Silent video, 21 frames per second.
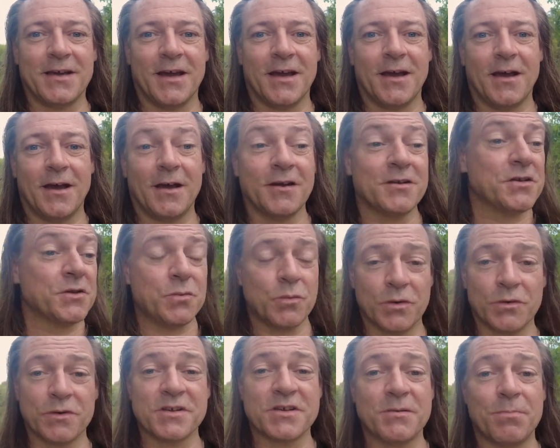I just
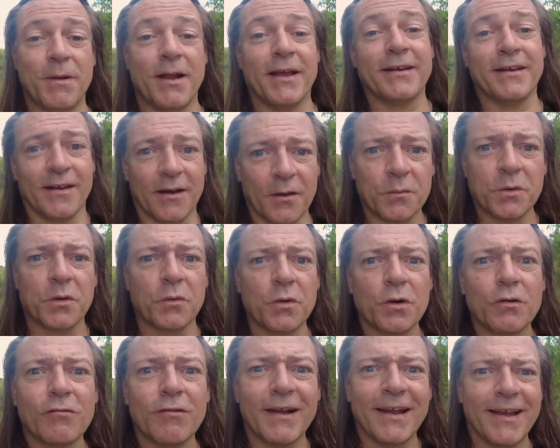want to explain it, I want
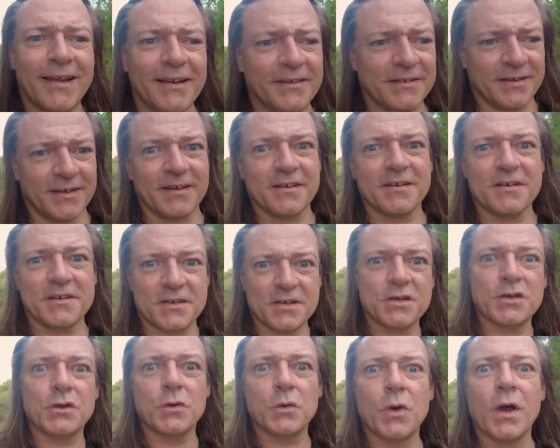to relate it
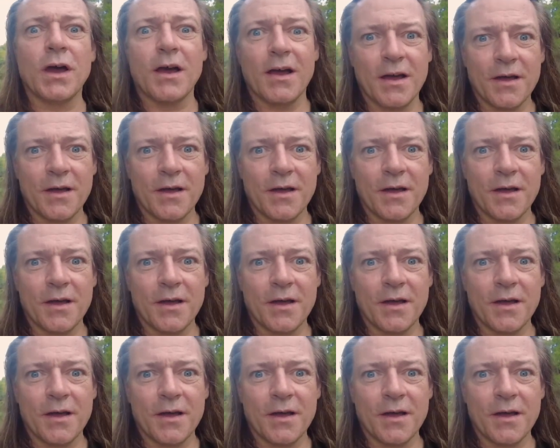to